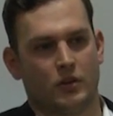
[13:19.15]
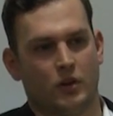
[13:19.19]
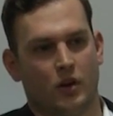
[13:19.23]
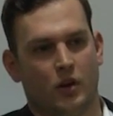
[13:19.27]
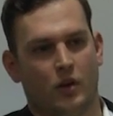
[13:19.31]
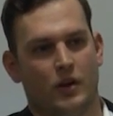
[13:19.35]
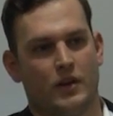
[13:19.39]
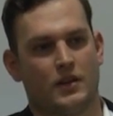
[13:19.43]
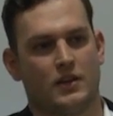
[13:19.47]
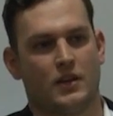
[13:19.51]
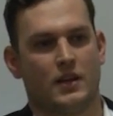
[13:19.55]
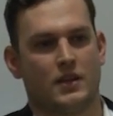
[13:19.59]
You
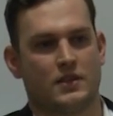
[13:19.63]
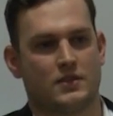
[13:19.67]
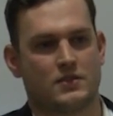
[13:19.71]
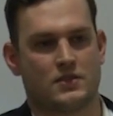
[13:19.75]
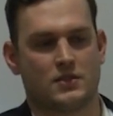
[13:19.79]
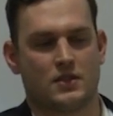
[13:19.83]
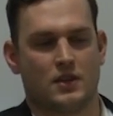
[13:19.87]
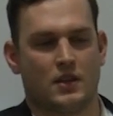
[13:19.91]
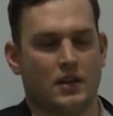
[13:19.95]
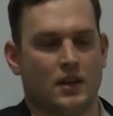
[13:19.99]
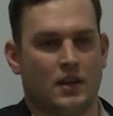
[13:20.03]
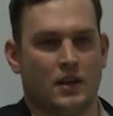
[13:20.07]
know, it,
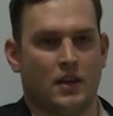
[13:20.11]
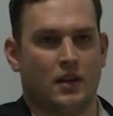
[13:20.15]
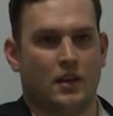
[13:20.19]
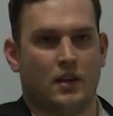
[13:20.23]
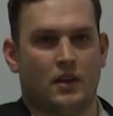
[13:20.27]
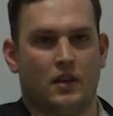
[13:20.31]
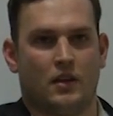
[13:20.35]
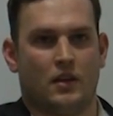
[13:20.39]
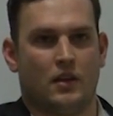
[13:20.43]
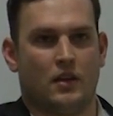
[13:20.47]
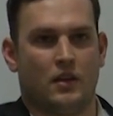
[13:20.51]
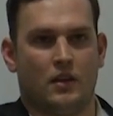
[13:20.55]
it's
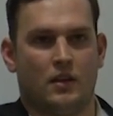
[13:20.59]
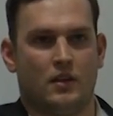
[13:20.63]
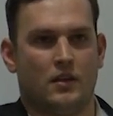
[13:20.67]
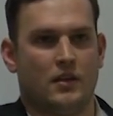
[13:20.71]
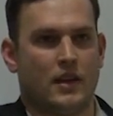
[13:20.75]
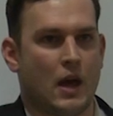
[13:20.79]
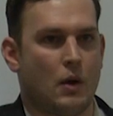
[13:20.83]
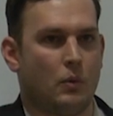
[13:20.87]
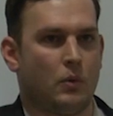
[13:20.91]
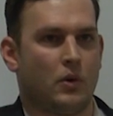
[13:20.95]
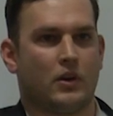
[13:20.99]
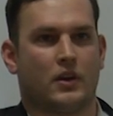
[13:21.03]
uh,
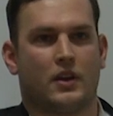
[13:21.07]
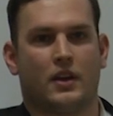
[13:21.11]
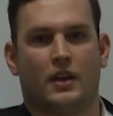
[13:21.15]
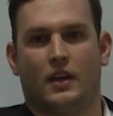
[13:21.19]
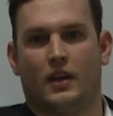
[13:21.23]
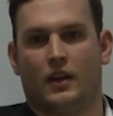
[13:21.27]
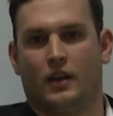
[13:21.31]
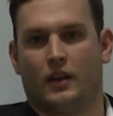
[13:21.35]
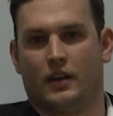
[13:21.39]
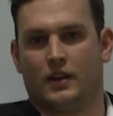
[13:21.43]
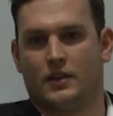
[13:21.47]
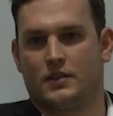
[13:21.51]

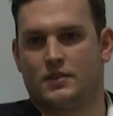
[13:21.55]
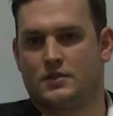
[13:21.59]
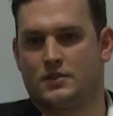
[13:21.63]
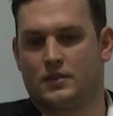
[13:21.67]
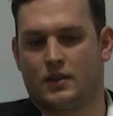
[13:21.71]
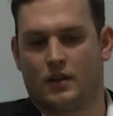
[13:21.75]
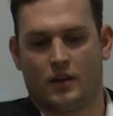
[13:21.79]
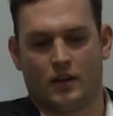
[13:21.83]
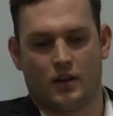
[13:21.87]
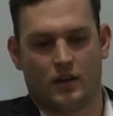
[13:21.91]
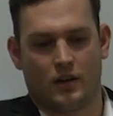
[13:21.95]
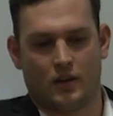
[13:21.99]
networking, it's
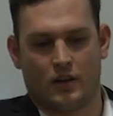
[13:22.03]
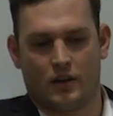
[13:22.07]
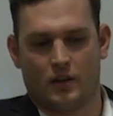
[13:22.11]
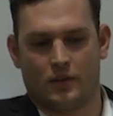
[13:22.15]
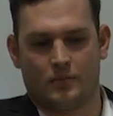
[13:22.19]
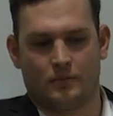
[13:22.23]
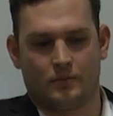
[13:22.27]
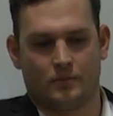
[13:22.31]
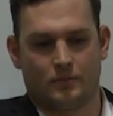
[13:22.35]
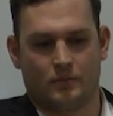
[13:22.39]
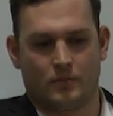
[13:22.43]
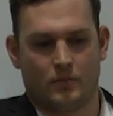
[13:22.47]
uh,
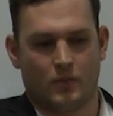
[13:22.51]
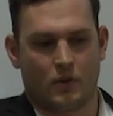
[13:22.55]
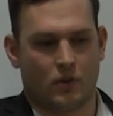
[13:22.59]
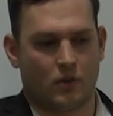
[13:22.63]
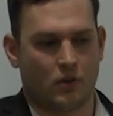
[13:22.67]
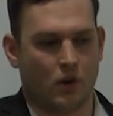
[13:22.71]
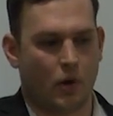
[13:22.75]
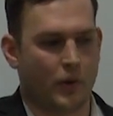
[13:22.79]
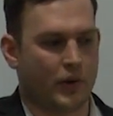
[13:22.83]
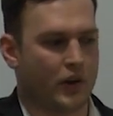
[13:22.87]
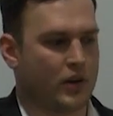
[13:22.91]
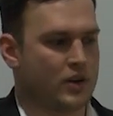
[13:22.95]

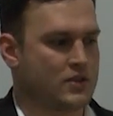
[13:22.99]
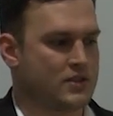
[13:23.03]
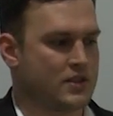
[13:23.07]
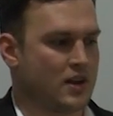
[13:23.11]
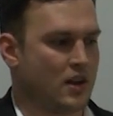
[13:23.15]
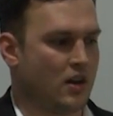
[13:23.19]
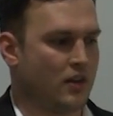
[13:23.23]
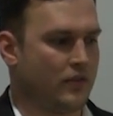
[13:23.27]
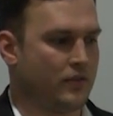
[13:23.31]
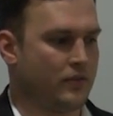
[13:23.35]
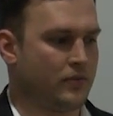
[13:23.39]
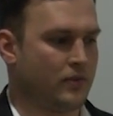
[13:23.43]
growing
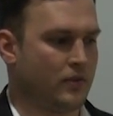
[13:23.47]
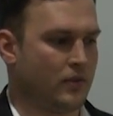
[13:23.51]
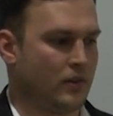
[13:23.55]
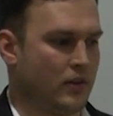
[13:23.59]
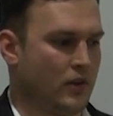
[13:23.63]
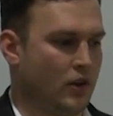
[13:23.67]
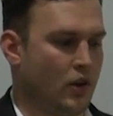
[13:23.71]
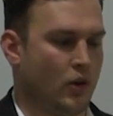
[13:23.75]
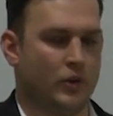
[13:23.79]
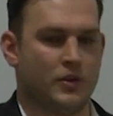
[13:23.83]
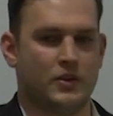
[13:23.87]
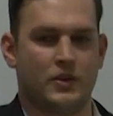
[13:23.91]
yourself,
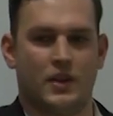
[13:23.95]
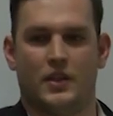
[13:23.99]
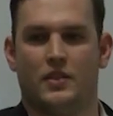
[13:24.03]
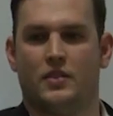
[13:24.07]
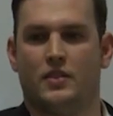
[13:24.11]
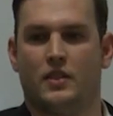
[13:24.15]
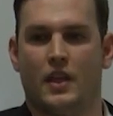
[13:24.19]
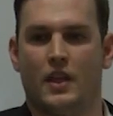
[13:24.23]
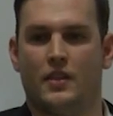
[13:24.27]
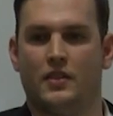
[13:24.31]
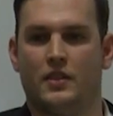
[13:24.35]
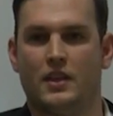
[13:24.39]
you know, in,
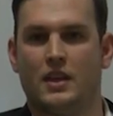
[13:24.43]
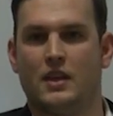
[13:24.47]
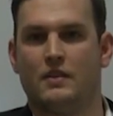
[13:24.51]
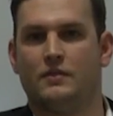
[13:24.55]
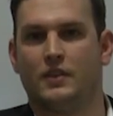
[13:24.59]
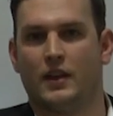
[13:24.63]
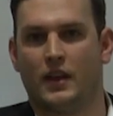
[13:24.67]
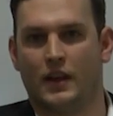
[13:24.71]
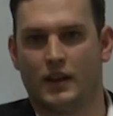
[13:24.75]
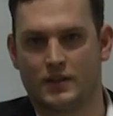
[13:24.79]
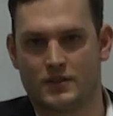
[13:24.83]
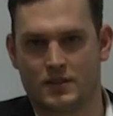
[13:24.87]
in, in, the
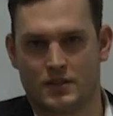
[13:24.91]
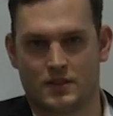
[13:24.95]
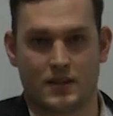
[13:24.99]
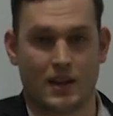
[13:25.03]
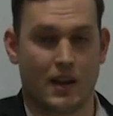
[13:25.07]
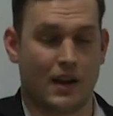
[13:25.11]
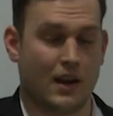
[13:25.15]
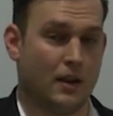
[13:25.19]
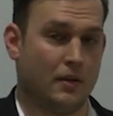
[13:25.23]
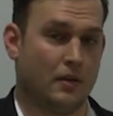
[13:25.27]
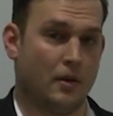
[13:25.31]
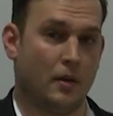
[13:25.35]
evenings. It's
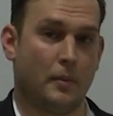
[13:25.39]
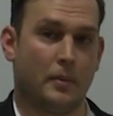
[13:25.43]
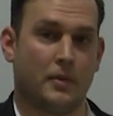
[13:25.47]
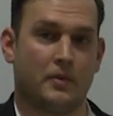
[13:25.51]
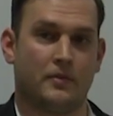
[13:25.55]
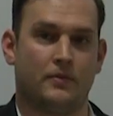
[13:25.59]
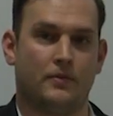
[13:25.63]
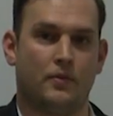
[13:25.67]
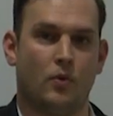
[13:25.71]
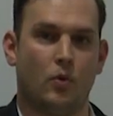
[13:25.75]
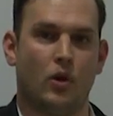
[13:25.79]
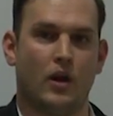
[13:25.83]
getting up
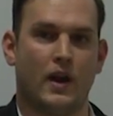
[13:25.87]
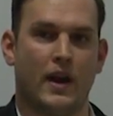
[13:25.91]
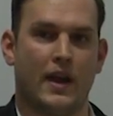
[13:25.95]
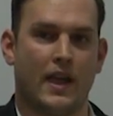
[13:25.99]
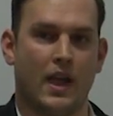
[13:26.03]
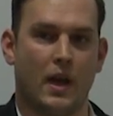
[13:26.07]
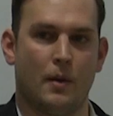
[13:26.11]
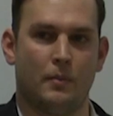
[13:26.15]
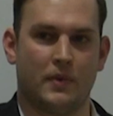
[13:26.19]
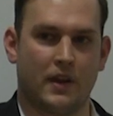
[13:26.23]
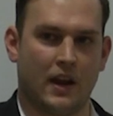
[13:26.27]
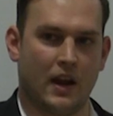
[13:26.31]
at 4
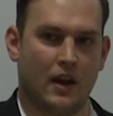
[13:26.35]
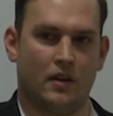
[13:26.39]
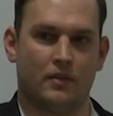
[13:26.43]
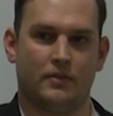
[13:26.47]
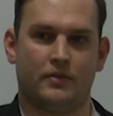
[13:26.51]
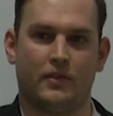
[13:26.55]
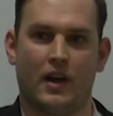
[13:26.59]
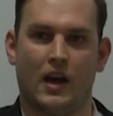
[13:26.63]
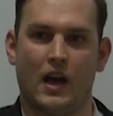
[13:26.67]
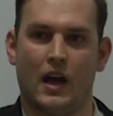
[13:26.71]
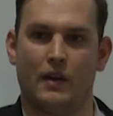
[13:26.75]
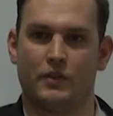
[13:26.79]
a.m. to get in at
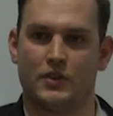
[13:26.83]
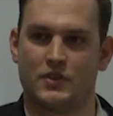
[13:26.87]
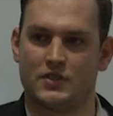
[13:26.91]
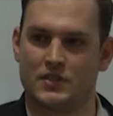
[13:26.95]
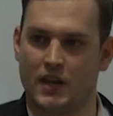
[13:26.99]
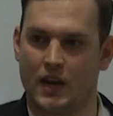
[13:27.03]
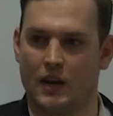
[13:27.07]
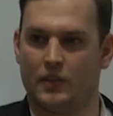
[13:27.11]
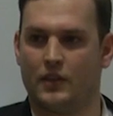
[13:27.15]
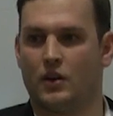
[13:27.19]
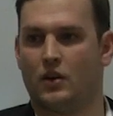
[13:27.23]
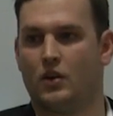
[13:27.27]
5 just
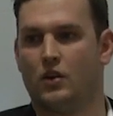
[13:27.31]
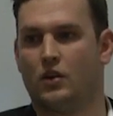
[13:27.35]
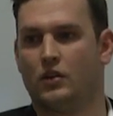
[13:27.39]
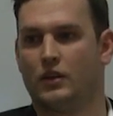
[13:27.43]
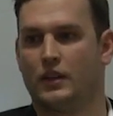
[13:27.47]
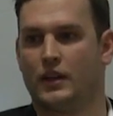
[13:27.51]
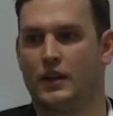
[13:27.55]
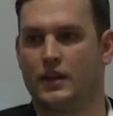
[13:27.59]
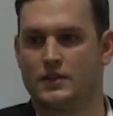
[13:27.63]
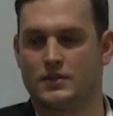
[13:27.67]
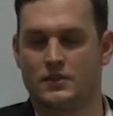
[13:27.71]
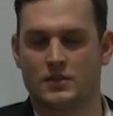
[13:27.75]
to get in there
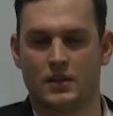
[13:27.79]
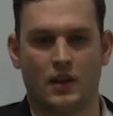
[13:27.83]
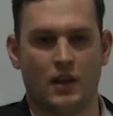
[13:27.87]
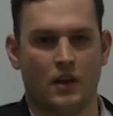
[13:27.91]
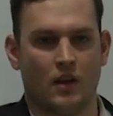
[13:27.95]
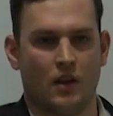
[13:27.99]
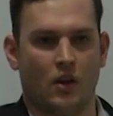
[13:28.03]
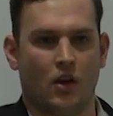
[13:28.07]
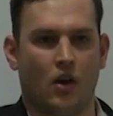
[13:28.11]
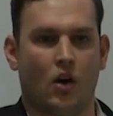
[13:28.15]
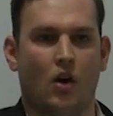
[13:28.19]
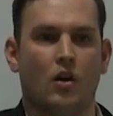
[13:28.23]
early. It's
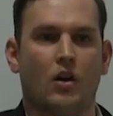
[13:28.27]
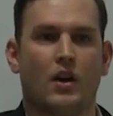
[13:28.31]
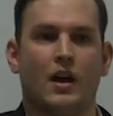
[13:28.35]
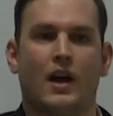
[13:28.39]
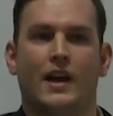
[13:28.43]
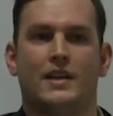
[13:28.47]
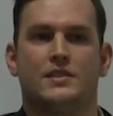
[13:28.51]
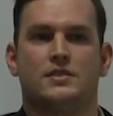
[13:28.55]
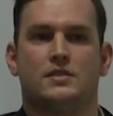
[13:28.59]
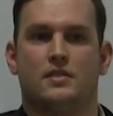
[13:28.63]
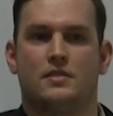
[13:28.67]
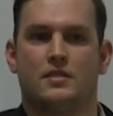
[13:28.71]
all
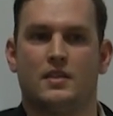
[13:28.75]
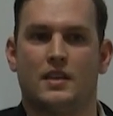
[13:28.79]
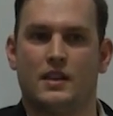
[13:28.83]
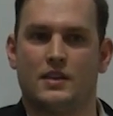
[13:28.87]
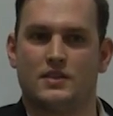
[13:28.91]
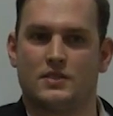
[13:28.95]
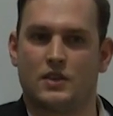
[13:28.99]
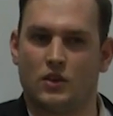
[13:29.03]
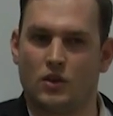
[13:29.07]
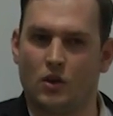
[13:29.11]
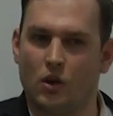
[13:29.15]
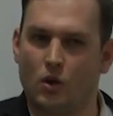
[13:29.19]
kinds of
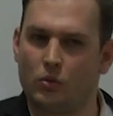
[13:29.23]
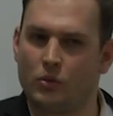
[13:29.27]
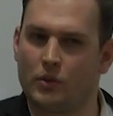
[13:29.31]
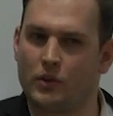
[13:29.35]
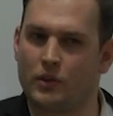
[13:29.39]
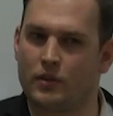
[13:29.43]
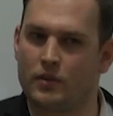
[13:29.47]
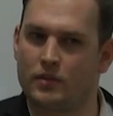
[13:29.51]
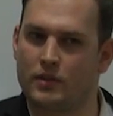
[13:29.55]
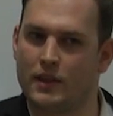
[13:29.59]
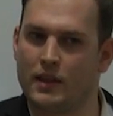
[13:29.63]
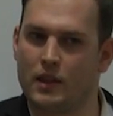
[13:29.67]
things that you don't
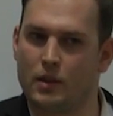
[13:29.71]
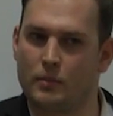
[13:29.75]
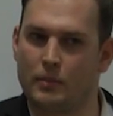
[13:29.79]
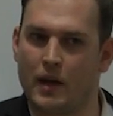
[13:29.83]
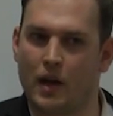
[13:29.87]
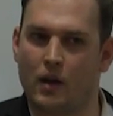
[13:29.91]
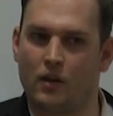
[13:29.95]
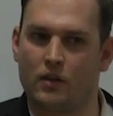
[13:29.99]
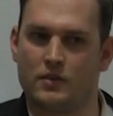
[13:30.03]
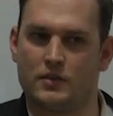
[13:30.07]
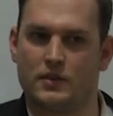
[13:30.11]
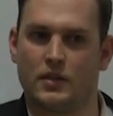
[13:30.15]
really think
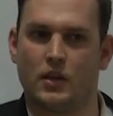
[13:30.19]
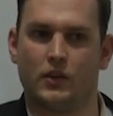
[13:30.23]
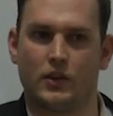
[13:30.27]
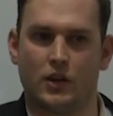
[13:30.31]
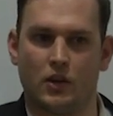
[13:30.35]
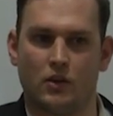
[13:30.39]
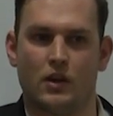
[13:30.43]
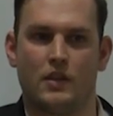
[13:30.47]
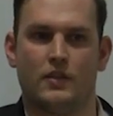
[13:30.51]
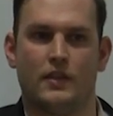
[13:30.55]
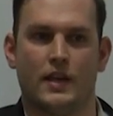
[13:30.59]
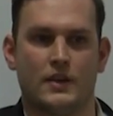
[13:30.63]
about until
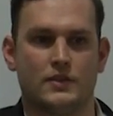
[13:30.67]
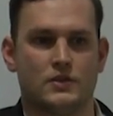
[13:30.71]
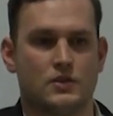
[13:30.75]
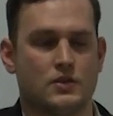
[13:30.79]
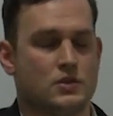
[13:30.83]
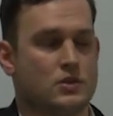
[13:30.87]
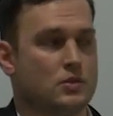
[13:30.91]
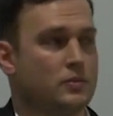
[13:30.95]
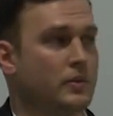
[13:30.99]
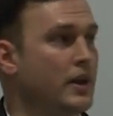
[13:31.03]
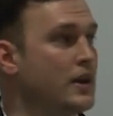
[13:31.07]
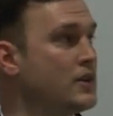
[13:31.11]
you're in that
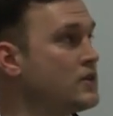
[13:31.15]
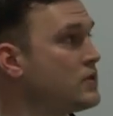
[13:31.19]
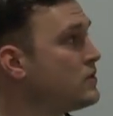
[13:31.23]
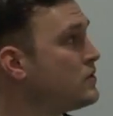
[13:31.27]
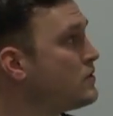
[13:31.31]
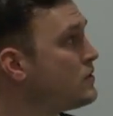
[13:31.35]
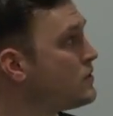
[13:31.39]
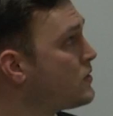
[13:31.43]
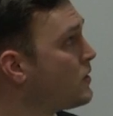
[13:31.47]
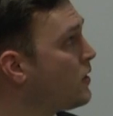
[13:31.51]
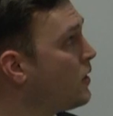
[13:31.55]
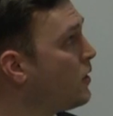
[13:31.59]
situation.
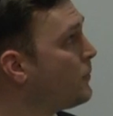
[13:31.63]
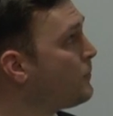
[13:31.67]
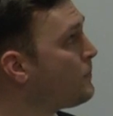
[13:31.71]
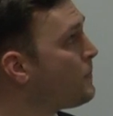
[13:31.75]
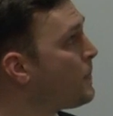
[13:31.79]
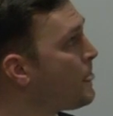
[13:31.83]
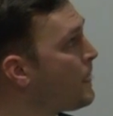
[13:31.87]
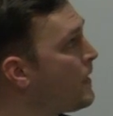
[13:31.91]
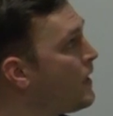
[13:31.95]
So,